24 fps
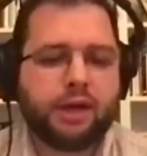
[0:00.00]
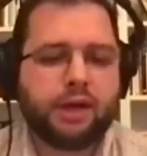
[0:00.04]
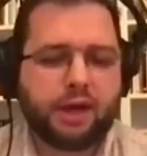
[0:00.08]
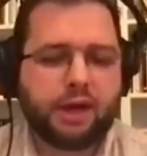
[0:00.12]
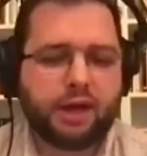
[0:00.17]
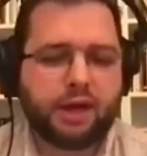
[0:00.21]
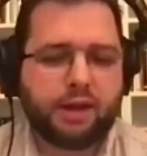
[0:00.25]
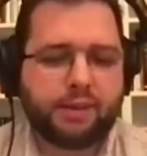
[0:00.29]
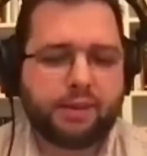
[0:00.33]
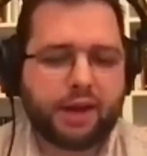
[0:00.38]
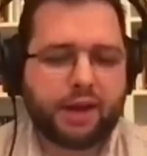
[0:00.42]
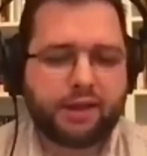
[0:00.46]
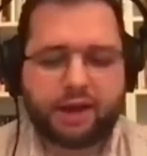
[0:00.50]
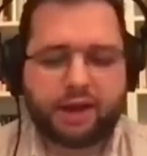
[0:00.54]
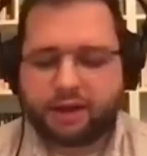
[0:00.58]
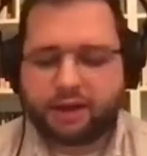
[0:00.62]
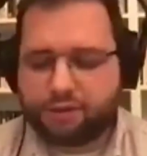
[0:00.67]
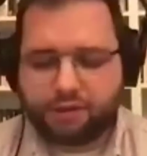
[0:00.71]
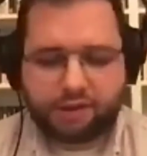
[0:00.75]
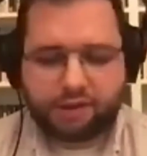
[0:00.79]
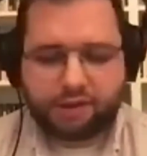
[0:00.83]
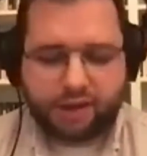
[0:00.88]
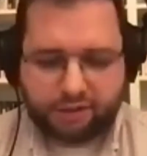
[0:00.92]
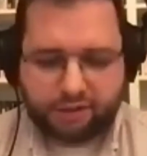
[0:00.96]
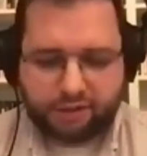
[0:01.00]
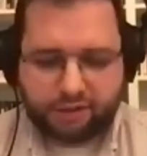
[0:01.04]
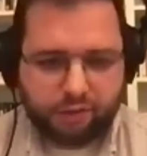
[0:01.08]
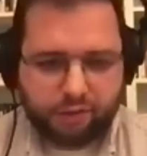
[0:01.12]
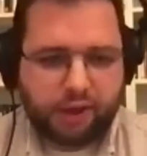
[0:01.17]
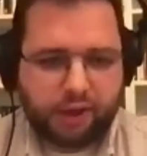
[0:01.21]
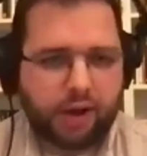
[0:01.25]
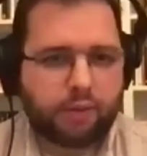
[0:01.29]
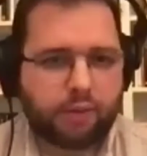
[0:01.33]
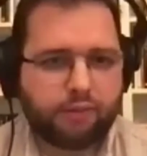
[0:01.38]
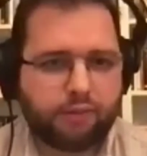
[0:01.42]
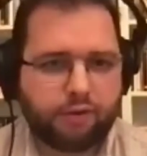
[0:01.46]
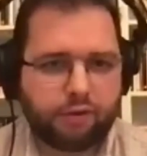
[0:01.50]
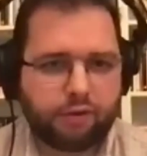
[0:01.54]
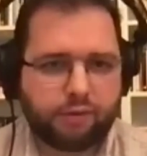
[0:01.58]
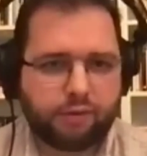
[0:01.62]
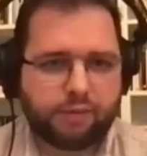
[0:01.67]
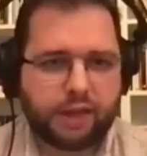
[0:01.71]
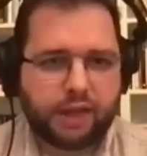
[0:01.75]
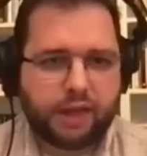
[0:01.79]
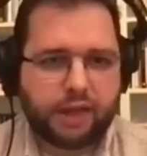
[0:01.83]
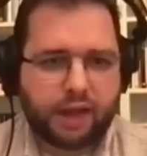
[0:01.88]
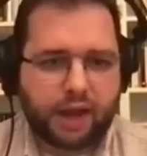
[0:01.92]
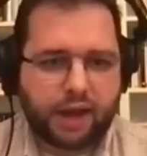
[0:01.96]
Um, I, I, don't think that's really helpful
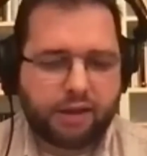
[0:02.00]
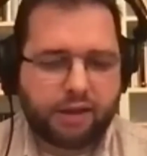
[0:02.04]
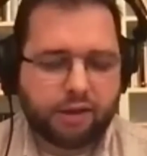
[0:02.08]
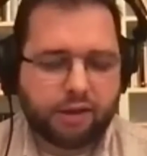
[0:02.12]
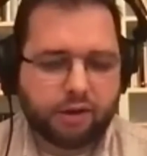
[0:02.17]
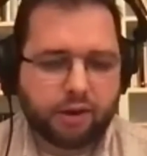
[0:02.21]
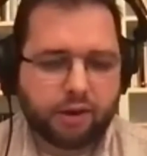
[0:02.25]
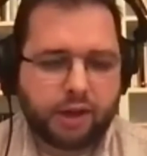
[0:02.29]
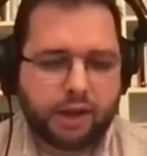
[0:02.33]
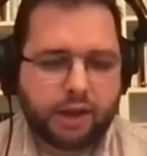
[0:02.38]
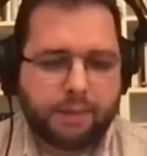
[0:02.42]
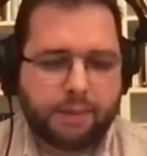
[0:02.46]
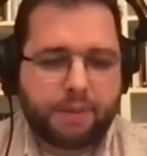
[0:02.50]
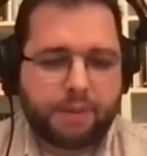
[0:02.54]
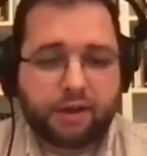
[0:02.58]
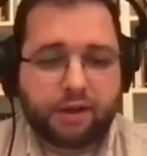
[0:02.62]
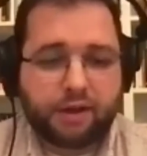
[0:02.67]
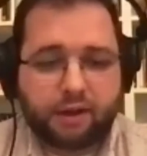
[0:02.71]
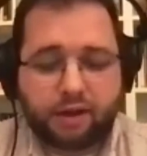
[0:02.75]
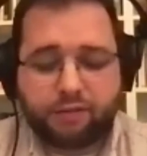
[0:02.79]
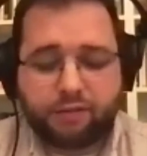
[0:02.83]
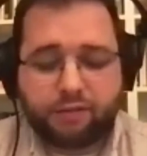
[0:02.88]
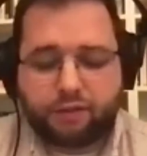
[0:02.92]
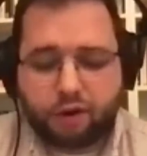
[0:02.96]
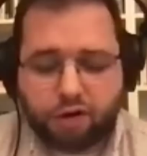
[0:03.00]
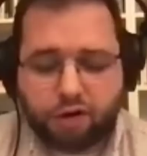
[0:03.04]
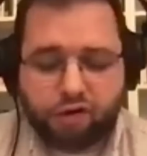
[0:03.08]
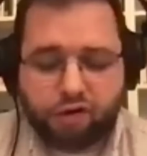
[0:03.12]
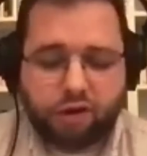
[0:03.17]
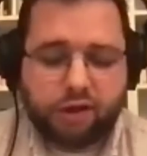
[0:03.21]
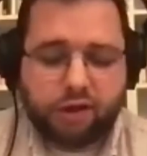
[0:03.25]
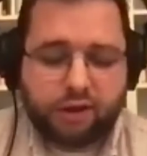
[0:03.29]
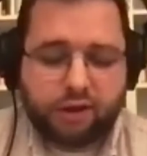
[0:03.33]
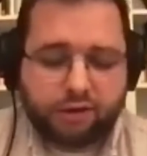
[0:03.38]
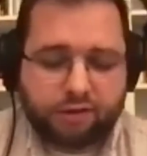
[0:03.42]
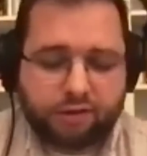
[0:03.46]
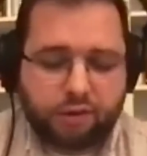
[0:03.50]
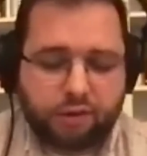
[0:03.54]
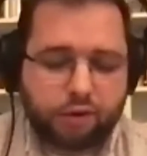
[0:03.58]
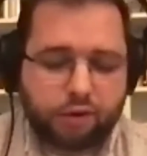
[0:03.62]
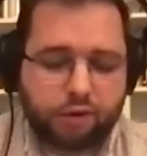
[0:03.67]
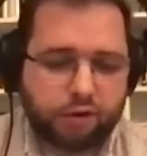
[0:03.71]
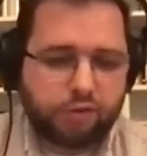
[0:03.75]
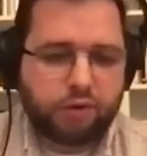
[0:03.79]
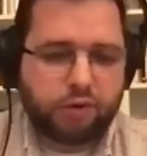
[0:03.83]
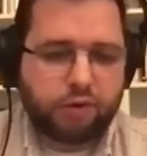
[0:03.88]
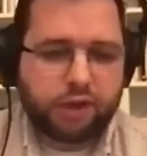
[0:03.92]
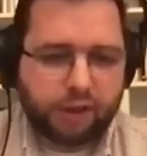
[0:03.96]
either. But it, uh, unfortunately, it is the
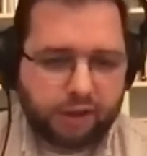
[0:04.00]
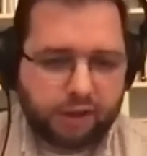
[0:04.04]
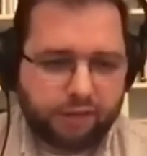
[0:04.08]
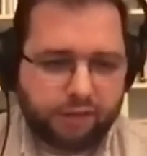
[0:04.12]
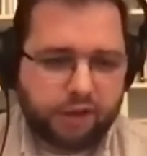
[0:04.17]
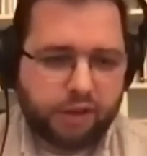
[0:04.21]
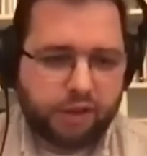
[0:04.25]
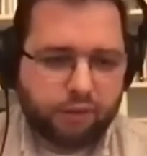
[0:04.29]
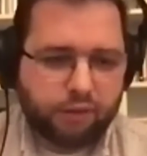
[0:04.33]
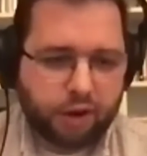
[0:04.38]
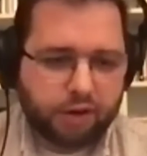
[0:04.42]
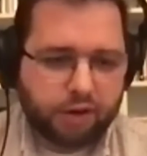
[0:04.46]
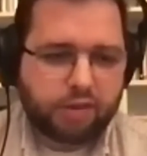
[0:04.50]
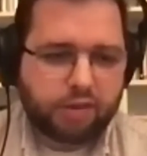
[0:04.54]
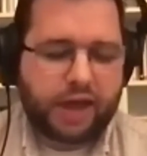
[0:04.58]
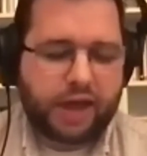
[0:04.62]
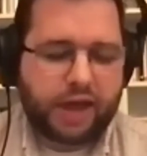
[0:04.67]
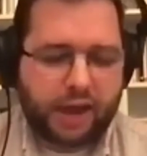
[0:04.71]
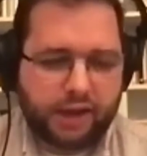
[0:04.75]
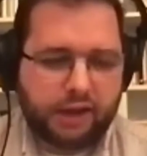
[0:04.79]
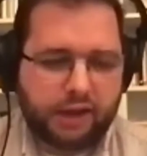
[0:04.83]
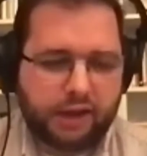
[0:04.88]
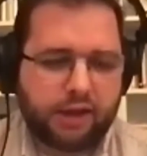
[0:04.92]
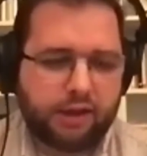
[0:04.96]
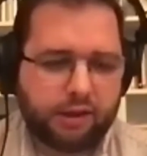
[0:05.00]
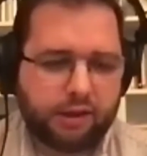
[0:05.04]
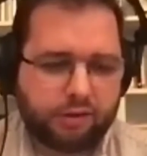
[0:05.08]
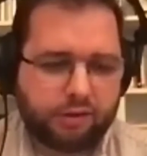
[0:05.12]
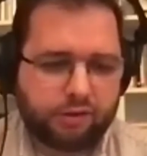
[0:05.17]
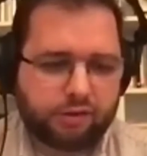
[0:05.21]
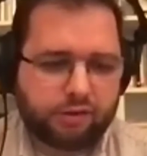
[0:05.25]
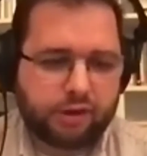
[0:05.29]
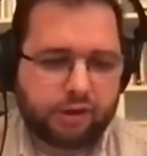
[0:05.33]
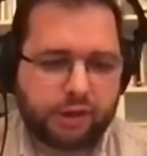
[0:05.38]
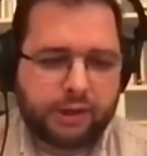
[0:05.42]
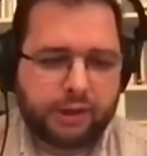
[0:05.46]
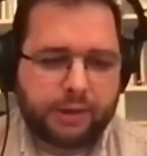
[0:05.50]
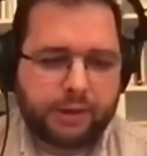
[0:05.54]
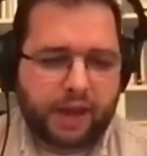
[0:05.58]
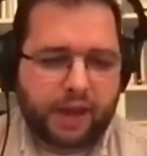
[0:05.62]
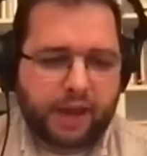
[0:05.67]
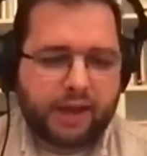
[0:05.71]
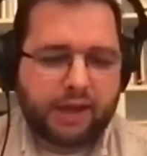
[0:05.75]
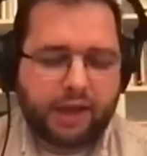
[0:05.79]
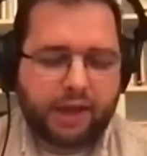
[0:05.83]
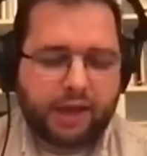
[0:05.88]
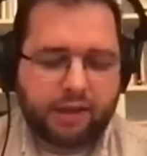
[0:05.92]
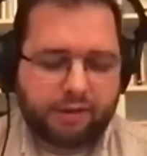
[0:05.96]
world we live in where that is.
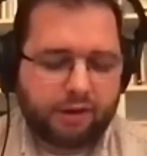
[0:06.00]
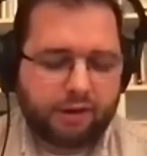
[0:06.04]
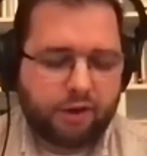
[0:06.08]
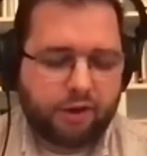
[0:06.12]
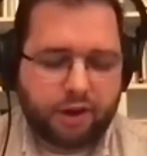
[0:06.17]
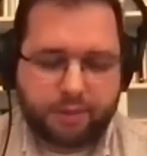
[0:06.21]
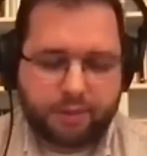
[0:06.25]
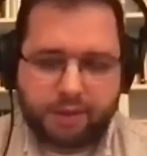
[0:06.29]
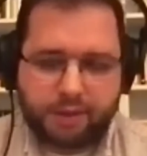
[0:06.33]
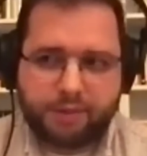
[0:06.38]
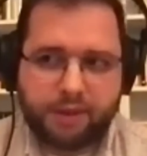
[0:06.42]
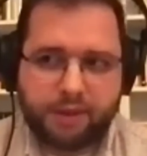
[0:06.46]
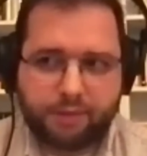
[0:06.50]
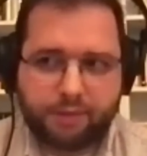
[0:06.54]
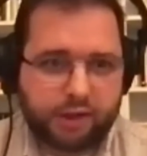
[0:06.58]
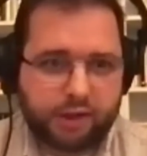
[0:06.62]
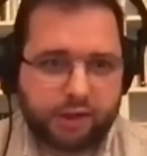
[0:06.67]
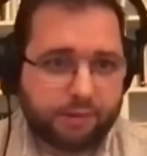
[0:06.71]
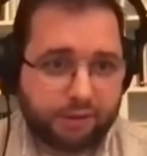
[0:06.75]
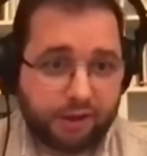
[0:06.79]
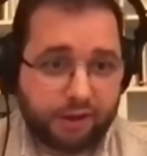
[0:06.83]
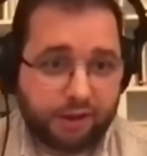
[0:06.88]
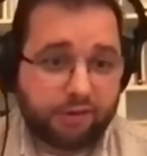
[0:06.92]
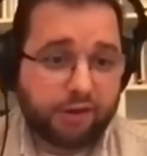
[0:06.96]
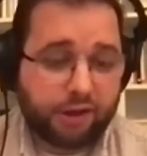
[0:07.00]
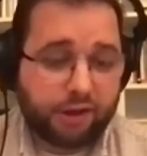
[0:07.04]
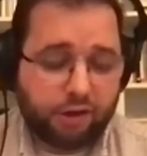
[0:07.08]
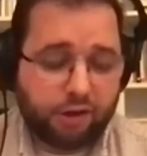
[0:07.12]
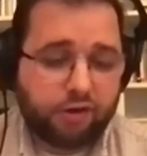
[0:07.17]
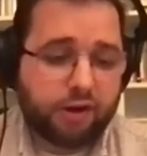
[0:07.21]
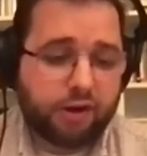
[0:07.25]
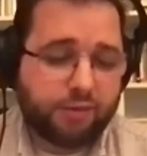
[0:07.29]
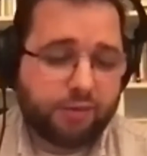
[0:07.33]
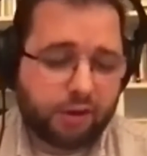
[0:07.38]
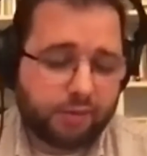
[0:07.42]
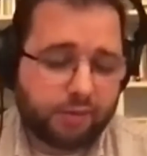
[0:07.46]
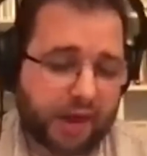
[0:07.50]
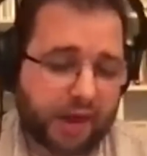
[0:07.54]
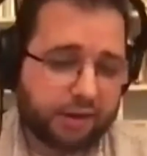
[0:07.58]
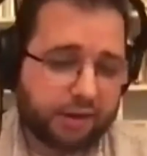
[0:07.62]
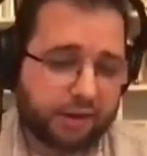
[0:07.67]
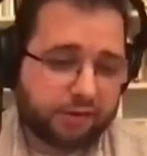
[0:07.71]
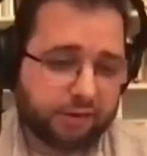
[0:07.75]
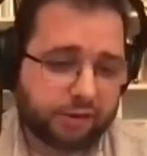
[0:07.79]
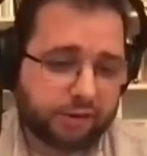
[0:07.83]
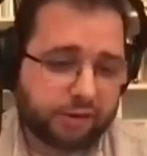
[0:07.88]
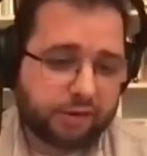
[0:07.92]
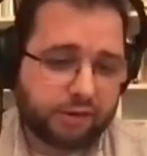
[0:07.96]
I can't tell you how many people at a place like UW
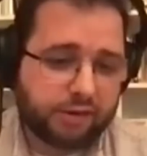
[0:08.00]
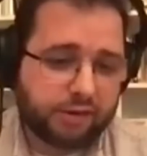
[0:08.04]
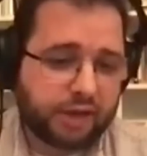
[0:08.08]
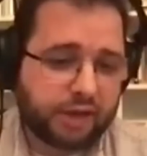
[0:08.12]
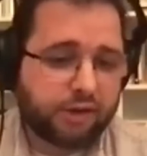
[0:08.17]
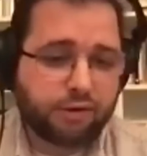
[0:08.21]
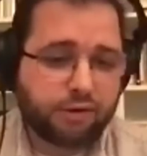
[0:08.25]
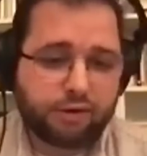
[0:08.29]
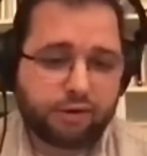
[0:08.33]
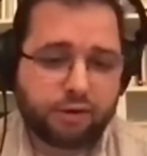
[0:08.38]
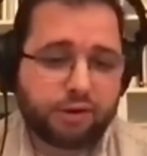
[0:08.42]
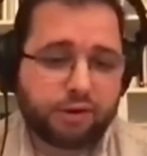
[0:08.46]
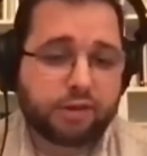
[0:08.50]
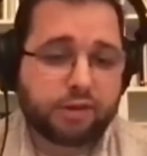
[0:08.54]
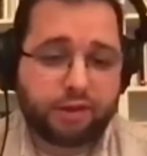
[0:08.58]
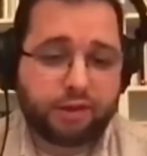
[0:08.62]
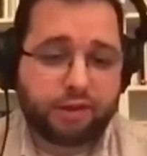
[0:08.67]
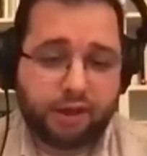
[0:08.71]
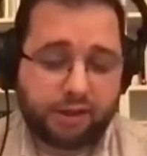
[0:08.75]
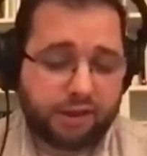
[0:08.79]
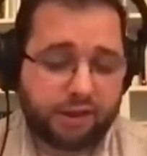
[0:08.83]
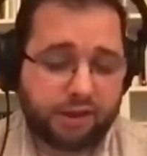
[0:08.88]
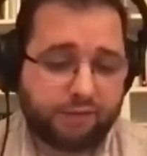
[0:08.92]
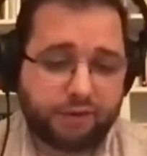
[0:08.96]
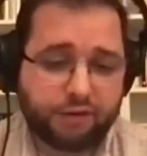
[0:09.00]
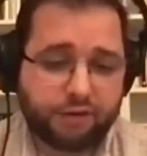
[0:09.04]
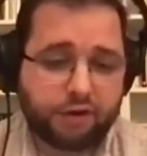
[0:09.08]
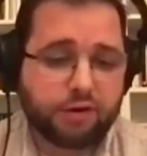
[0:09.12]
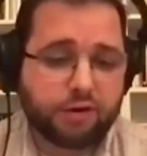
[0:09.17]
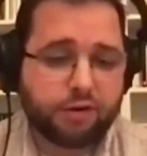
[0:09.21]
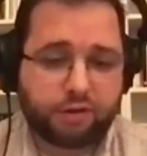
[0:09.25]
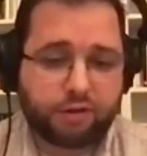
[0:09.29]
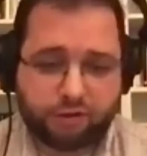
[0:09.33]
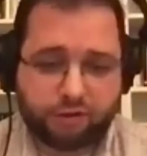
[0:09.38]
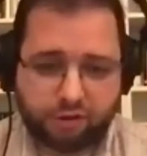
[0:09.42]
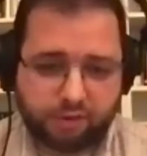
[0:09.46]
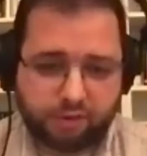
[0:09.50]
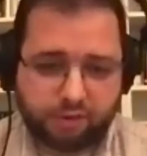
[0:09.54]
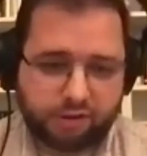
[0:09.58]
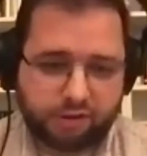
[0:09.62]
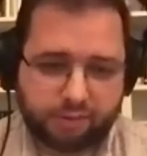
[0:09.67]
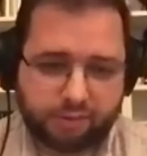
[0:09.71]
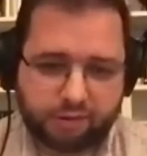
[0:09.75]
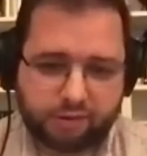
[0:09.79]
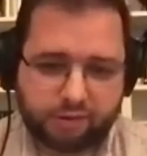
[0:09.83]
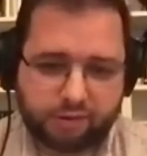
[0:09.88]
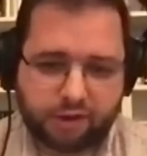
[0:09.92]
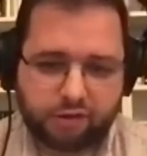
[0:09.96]
Madison they don't know a thing. They've never heard the term
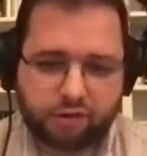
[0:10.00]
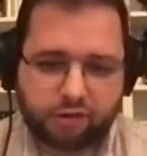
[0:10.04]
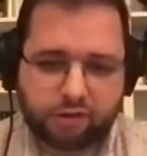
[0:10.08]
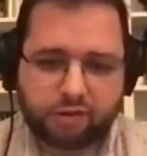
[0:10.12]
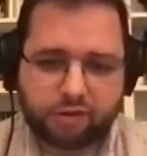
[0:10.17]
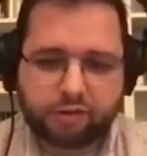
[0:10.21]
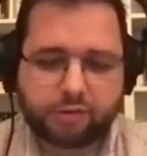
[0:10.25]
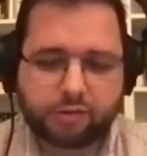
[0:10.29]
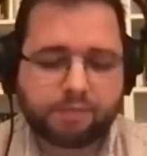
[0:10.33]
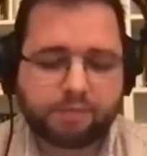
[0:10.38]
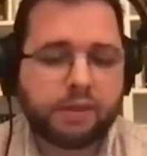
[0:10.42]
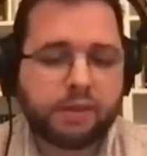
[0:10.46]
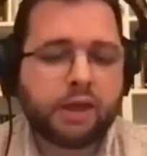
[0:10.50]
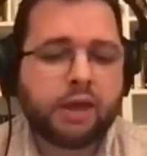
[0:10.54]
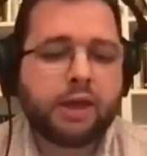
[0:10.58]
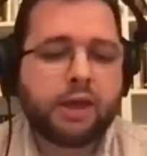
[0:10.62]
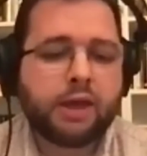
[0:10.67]
dispensationalism.